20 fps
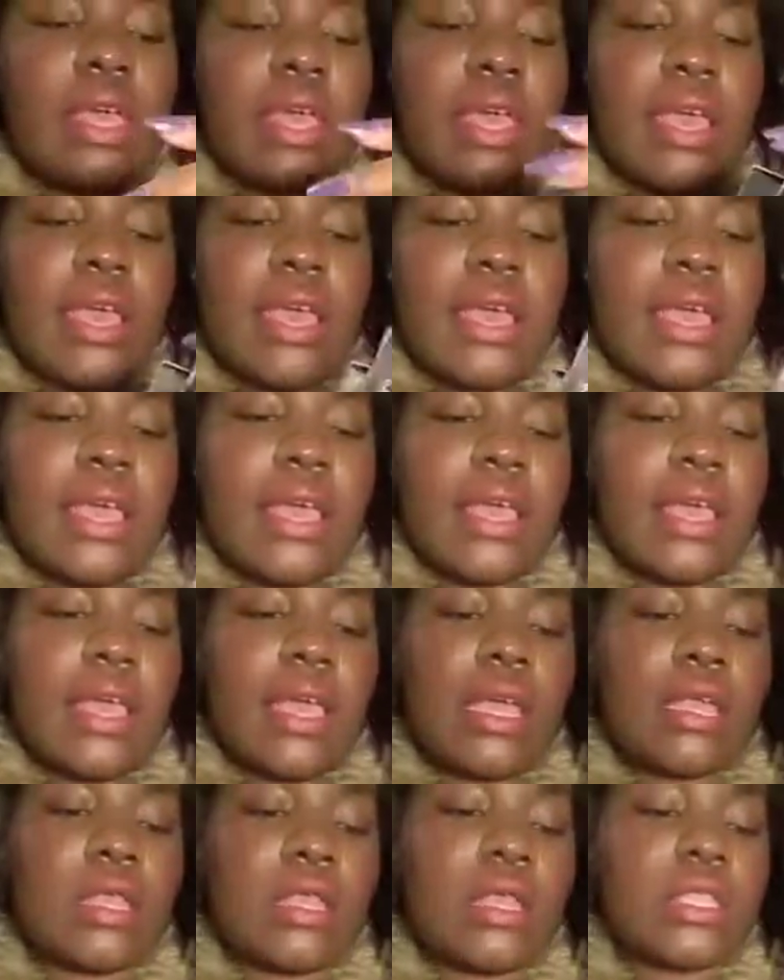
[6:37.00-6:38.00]

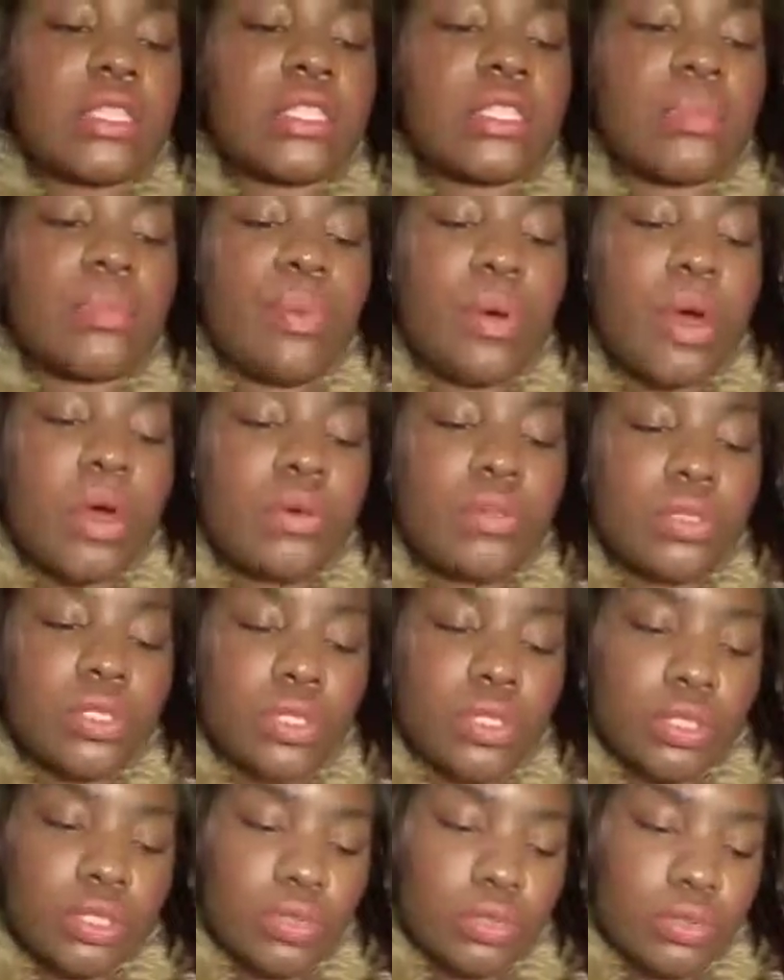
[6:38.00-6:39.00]
And it's
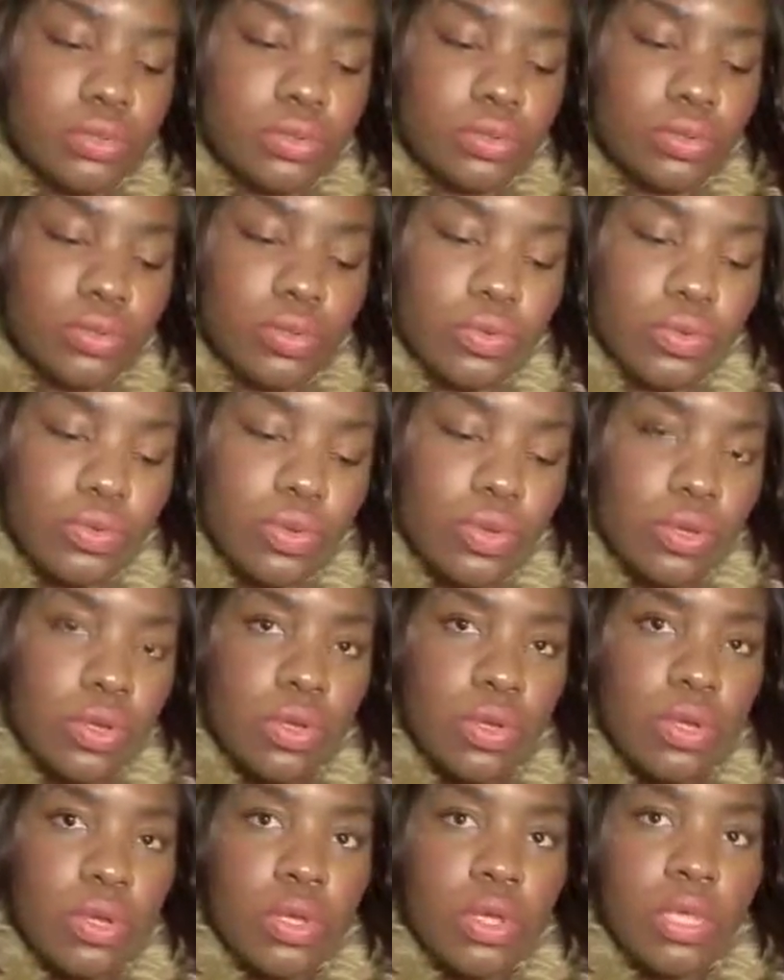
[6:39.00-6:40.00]
supposed to
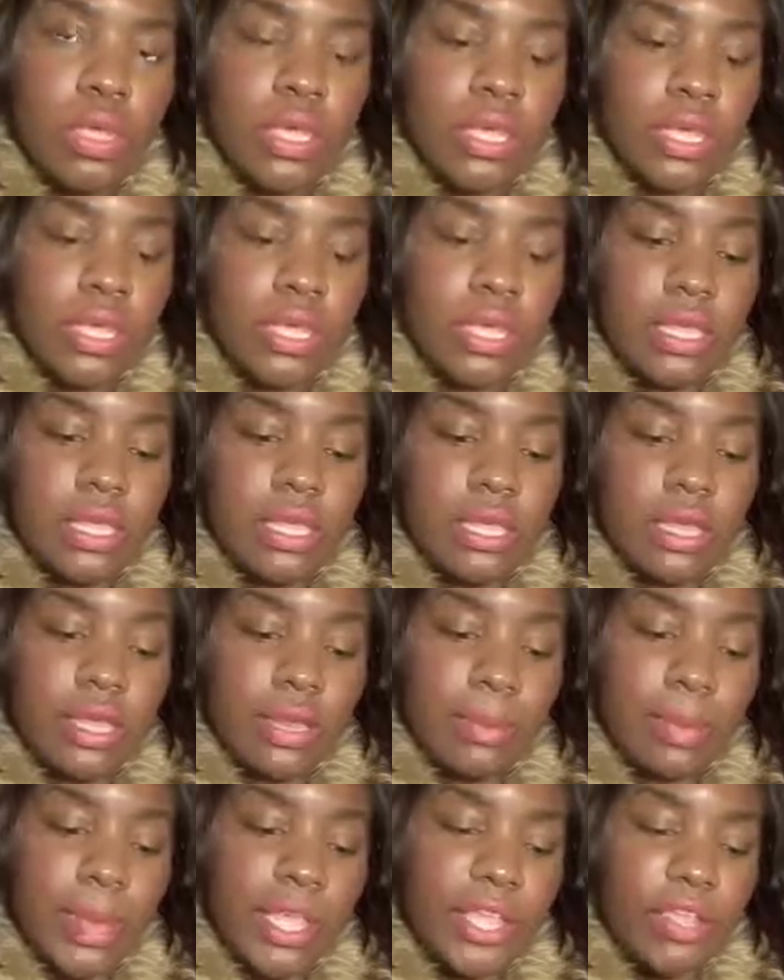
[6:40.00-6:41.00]

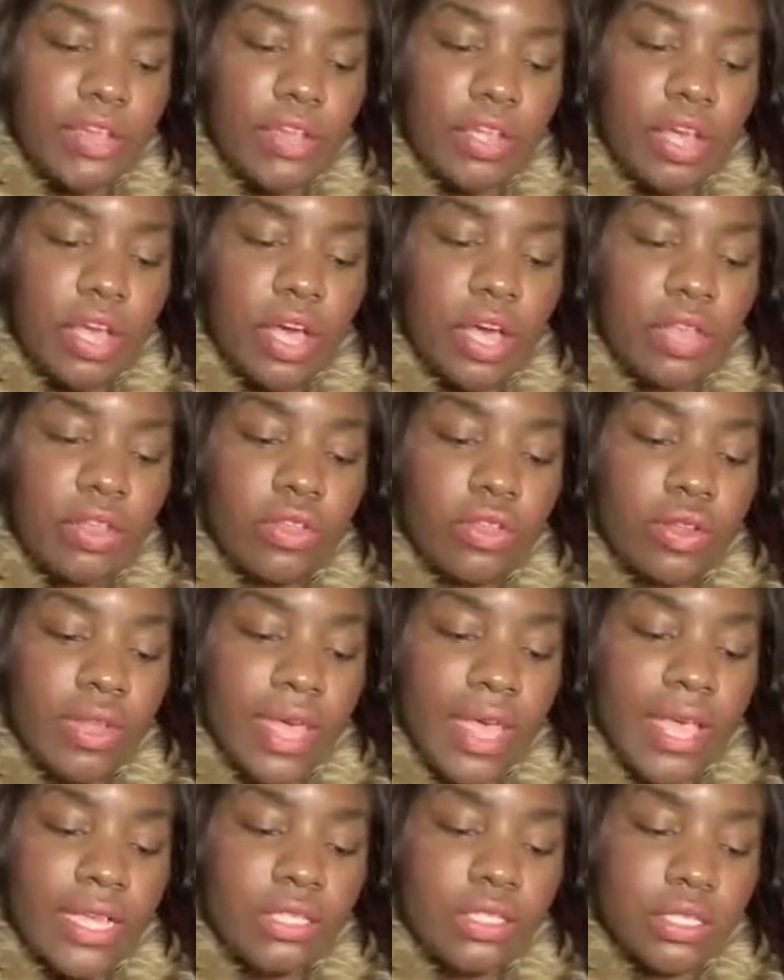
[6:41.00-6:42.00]
make your color
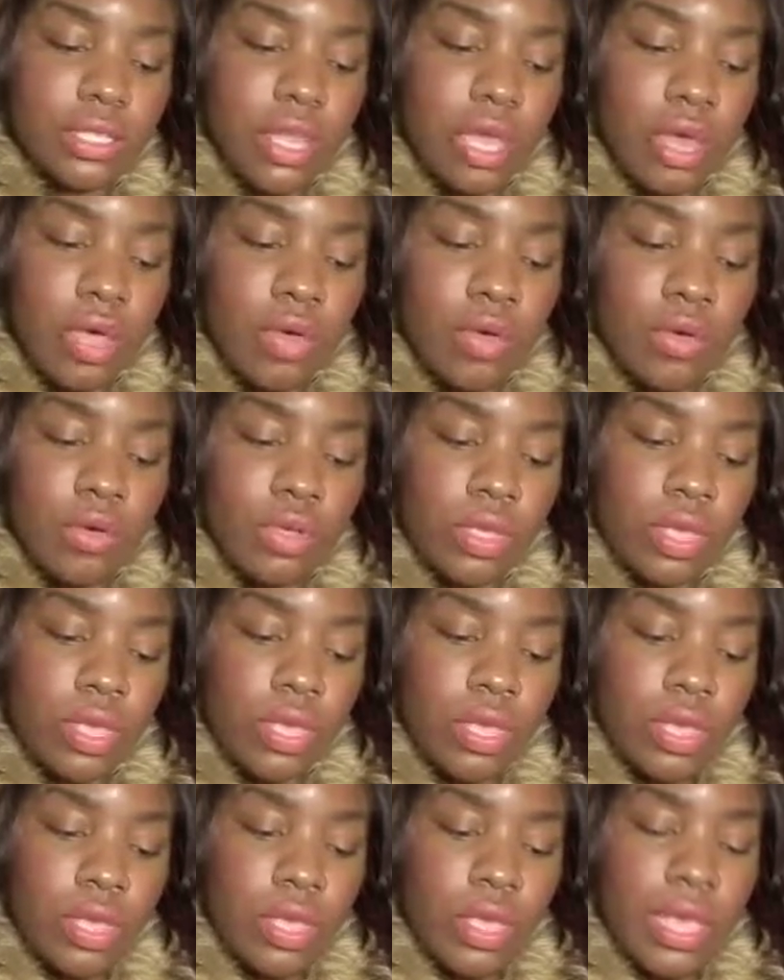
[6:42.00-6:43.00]
last long
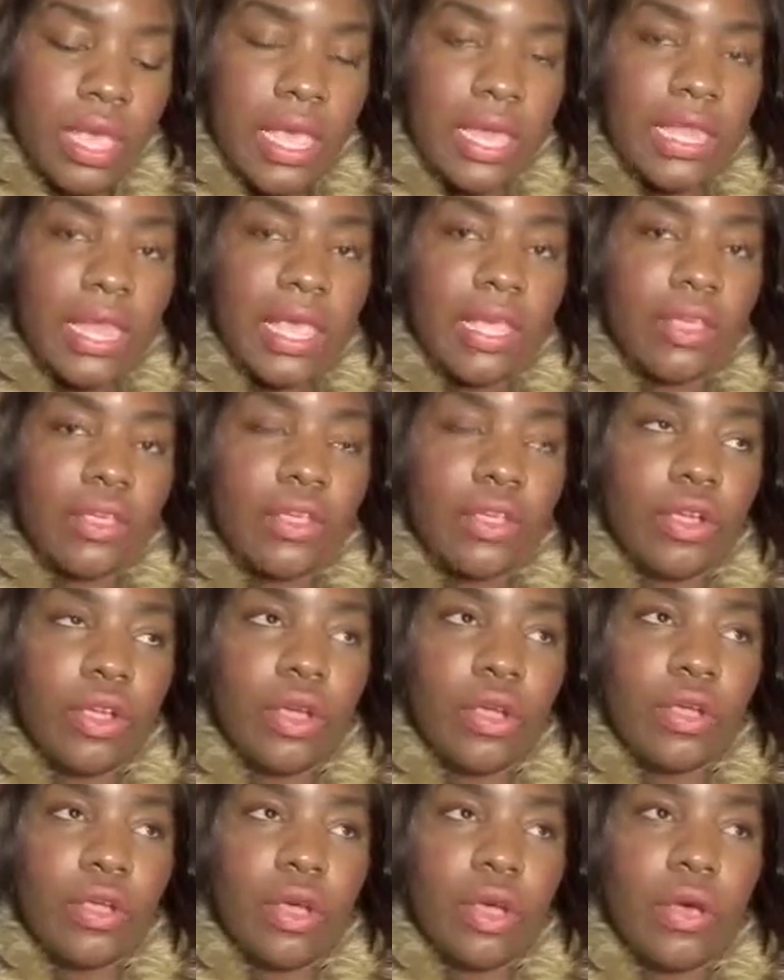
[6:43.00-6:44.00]
and like
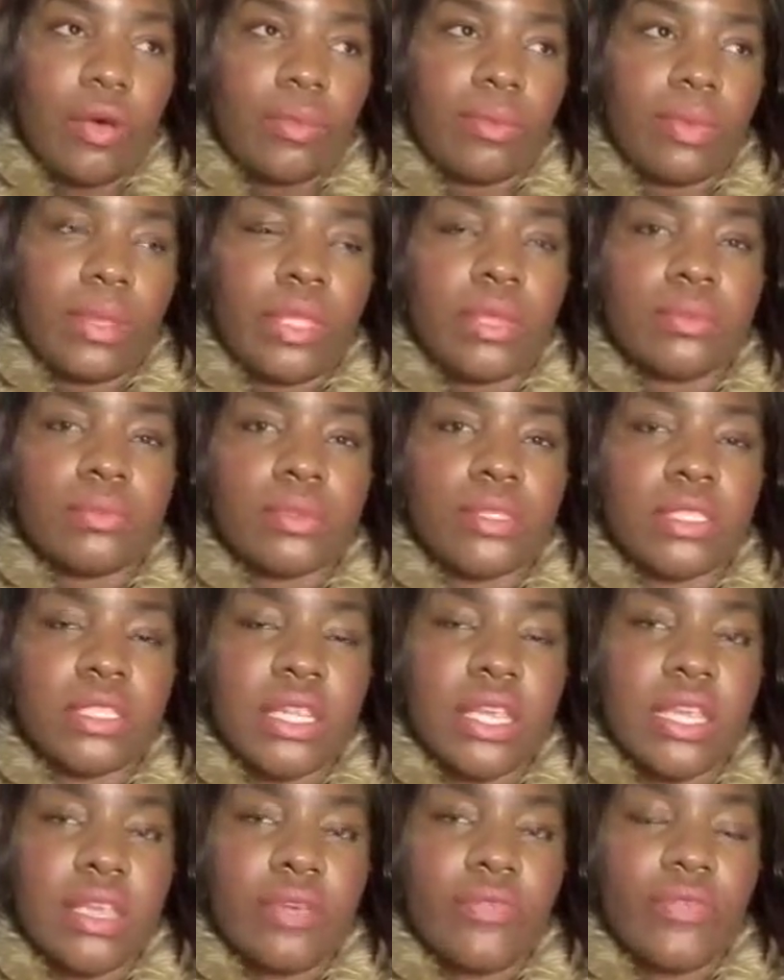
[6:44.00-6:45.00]
your um,
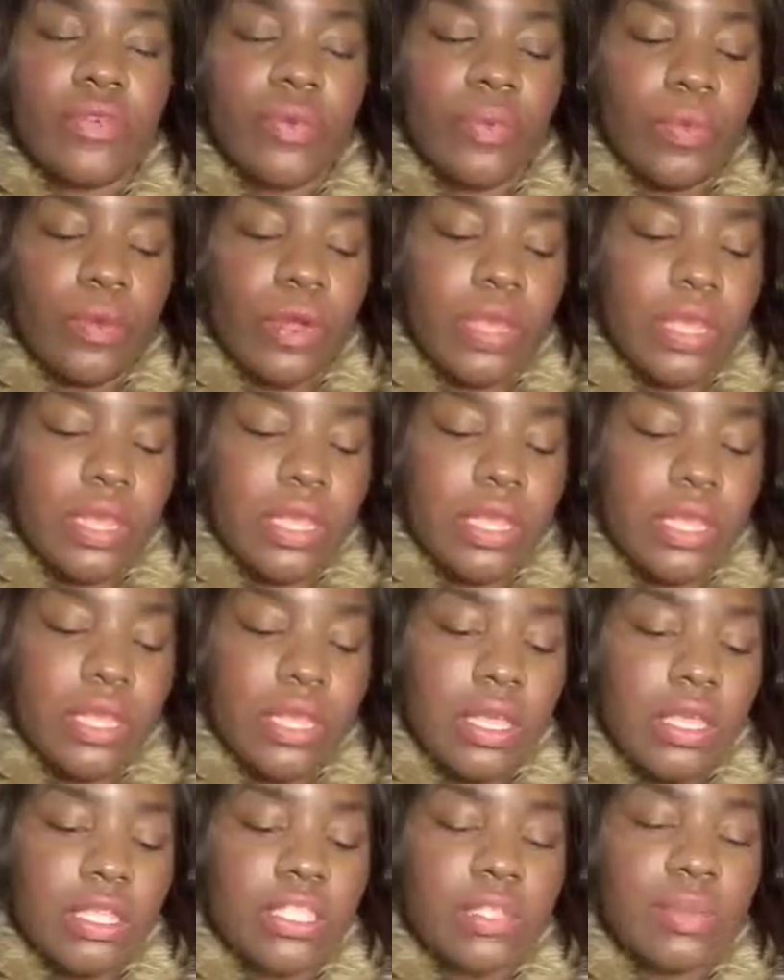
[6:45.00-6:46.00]
lipstick from
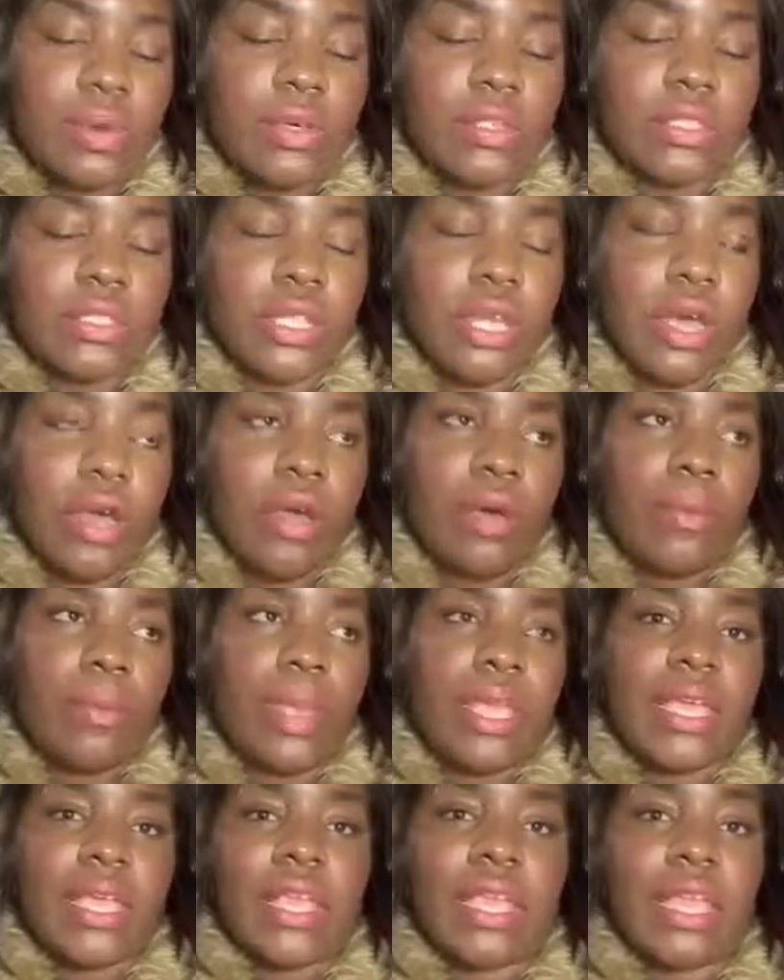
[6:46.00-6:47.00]
running is supposed to um,
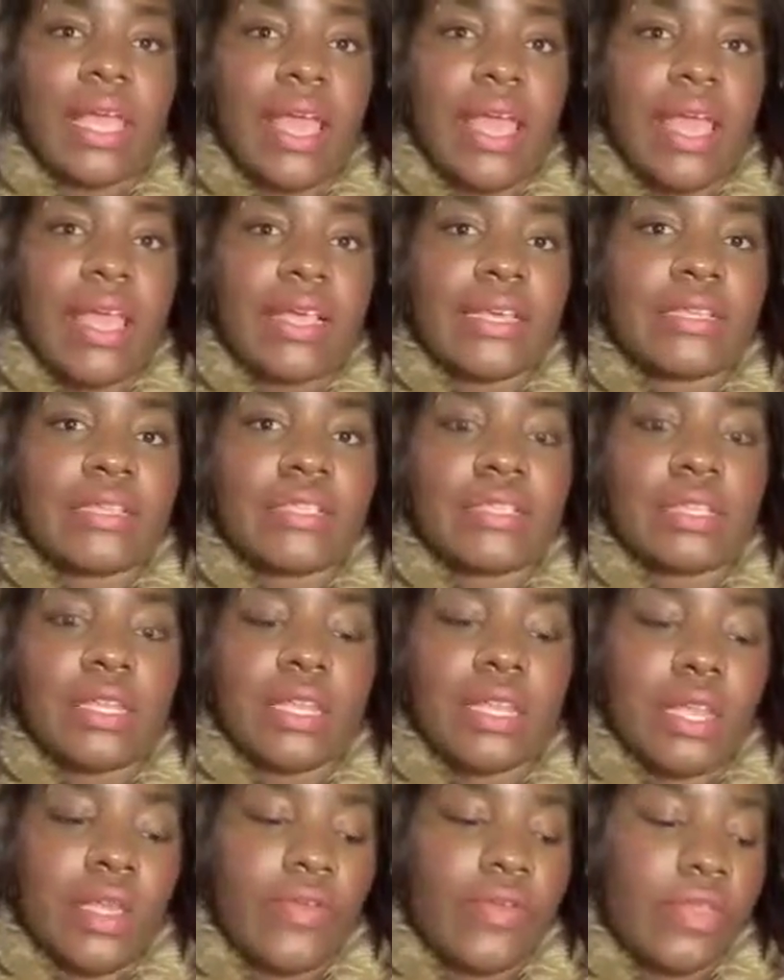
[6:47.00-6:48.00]
make it last
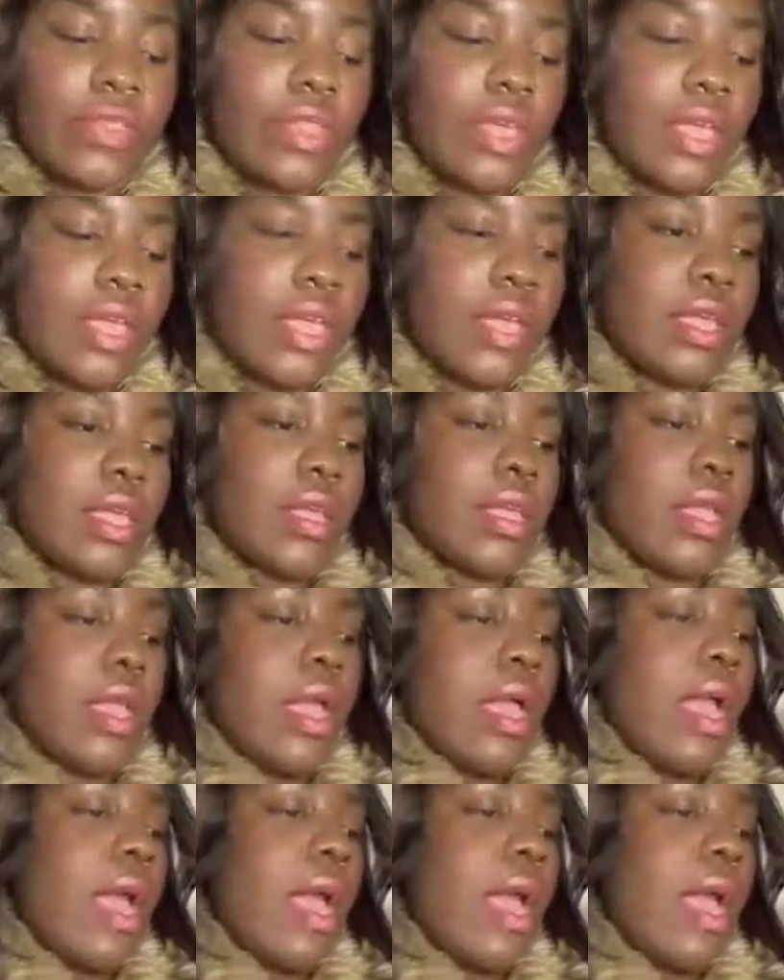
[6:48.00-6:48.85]
and everything.